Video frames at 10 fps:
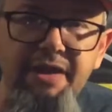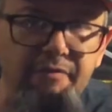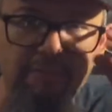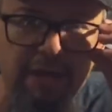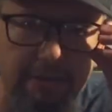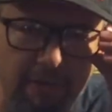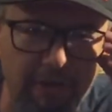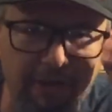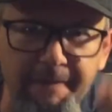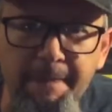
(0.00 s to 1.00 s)
they ever made in
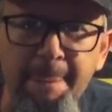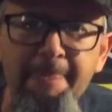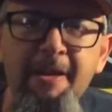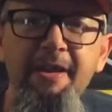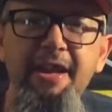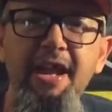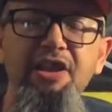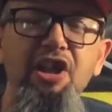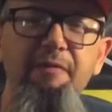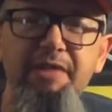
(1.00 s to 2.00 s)
America. Okay, I
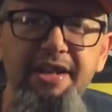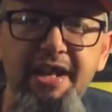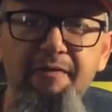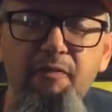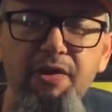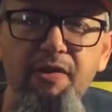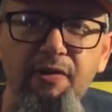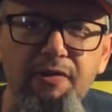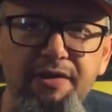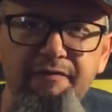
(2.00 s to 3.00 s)
love EDF with
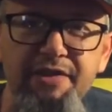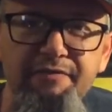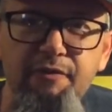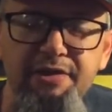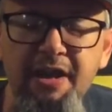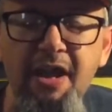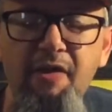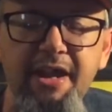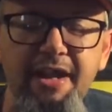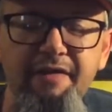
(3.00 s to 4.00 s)
Earth Defense Force.
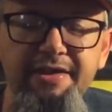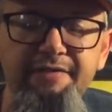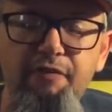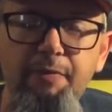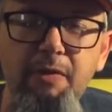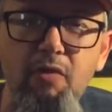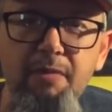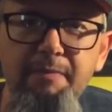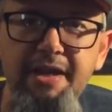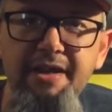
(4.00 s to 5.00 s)
Okay, now this is
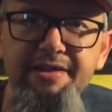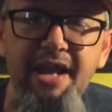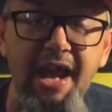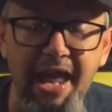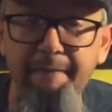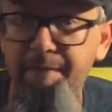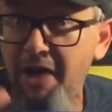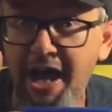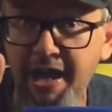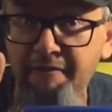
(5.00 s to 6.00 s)
4.1 because I have
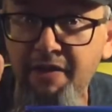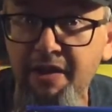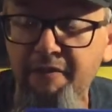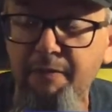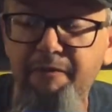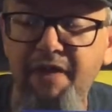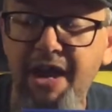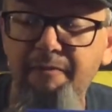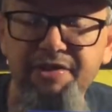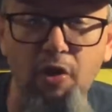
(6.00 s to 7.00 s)
5, but
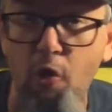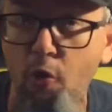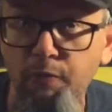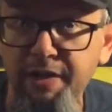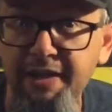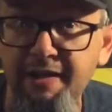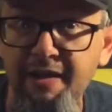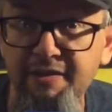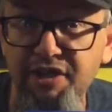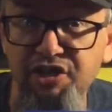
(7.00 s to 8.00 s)
5 was only
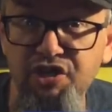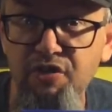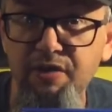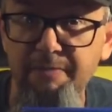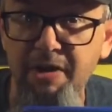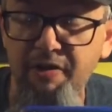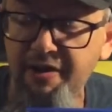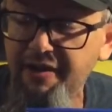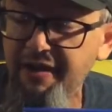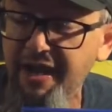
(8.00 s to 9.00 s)
digital in
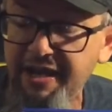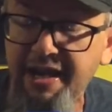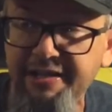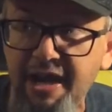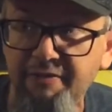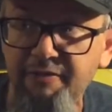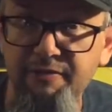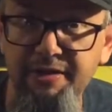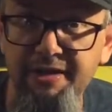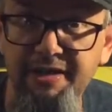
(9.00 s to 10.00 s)
America, and I
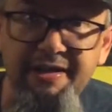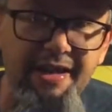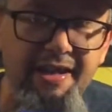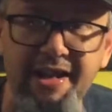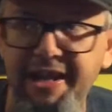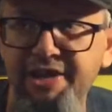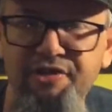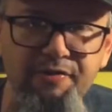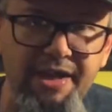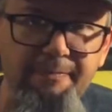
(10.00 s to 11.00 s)
downloaded it, and I can't
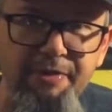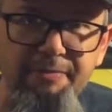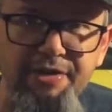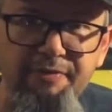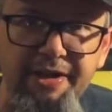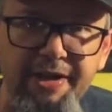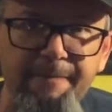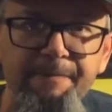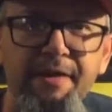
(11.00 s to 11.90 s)
show that pretty much right now.